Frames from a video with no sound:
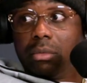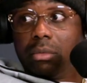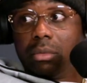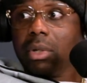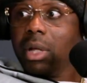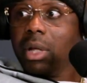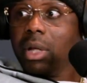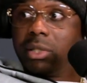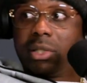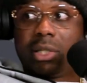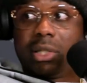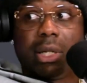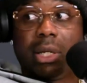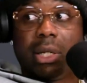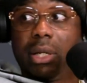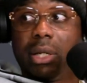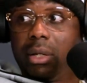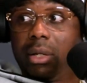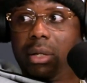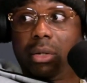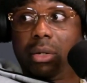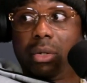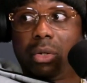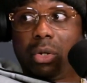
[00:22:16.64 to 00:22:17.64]
That's it.
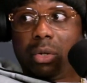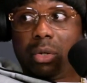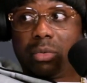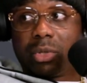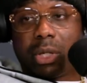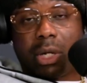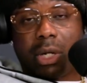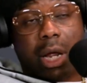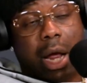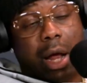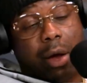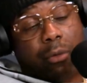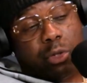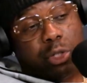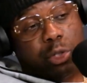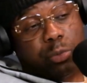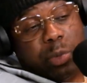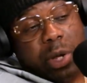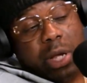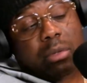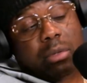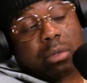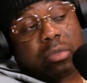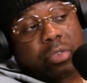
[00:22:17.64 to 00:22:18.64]
You know what I'm saying? Now, I
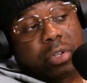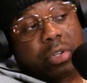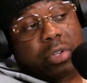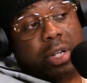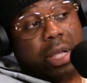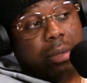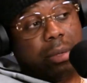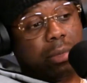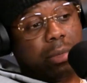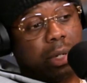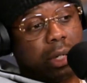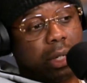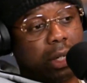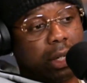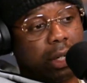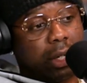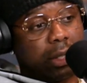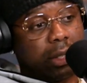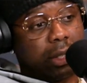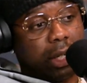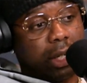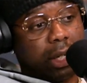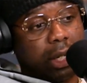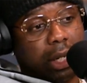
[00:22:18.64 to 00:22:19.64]
respect him for that because,
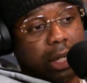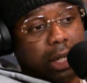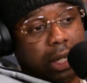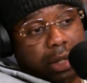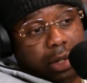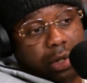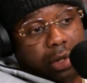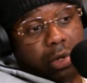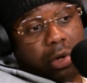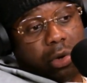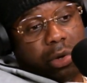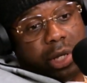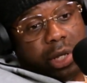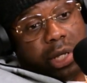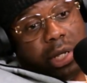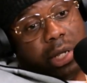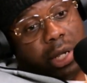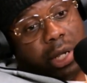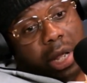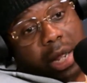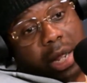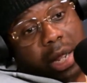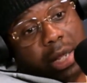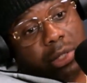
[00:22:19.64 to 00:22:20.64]
you know, he a
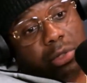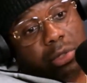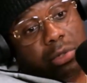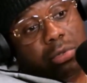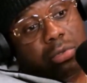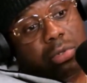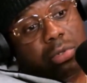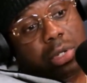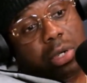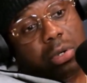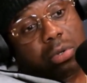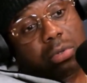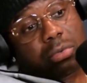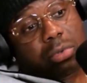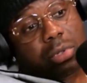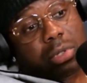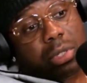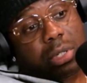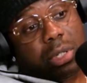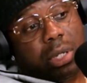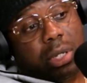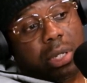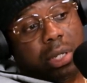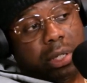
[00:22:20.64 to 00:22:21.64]
high school coach.
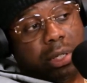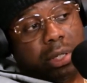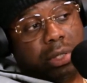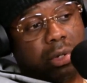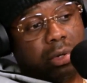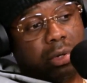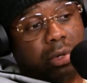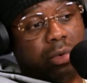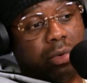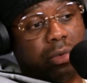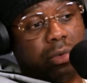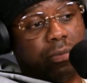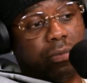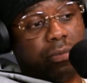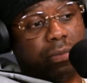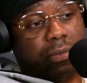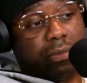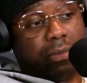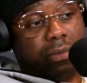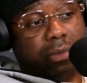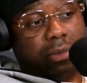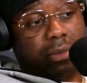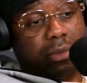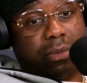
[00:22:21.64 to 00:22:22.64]
And so he
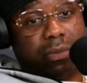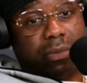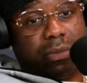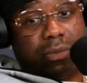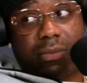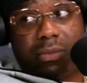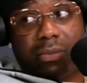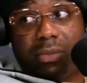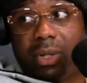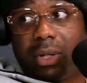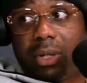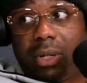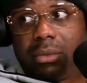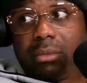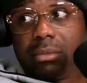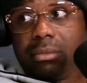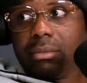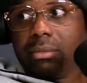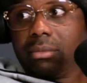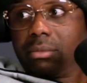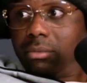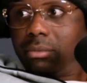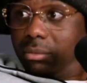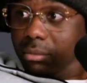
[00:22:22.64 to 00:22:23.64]
could easily,
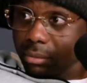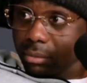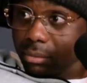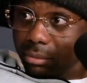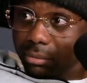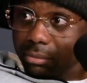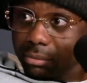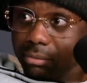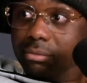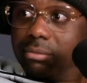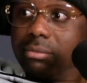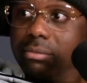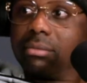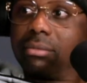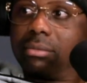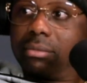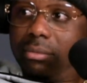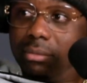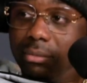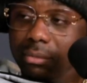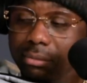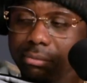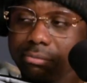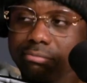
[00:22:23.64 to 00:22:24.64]
want
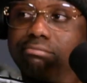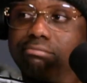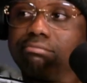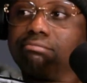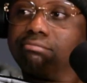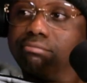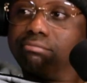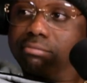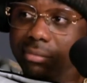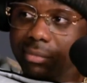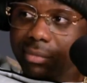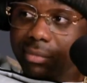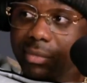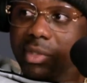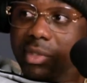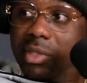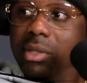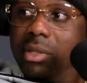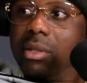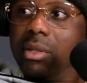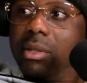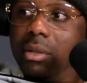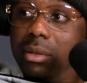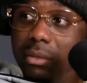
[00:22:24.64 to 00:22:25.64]
to
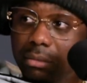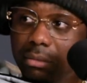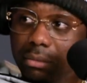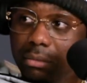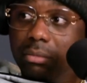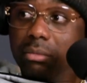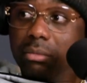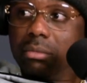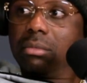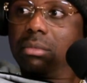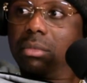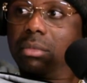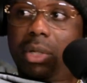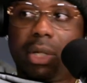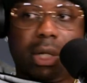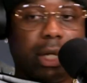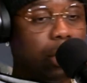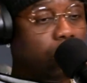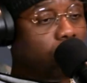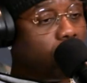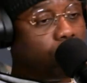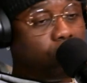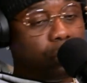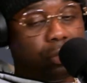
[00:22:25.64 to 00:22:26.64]
tiptoe. He
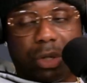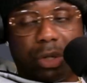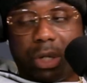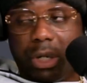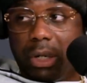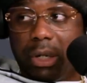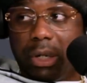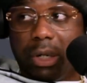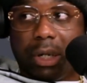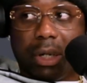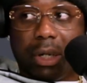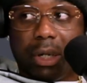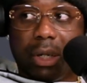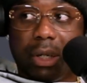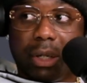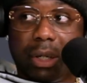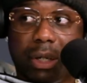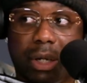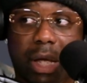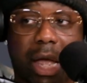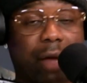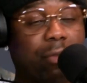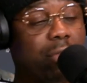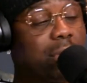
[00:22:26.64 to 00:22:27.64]
don't do none of that.
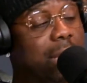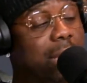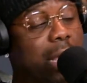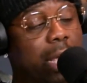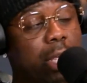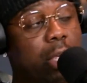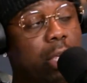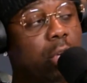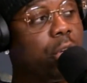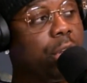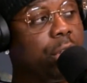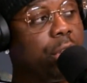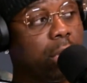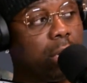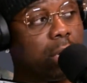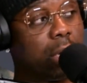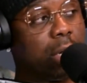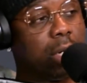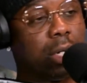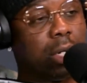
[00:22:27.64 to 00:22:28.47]
Half the time he don't even come.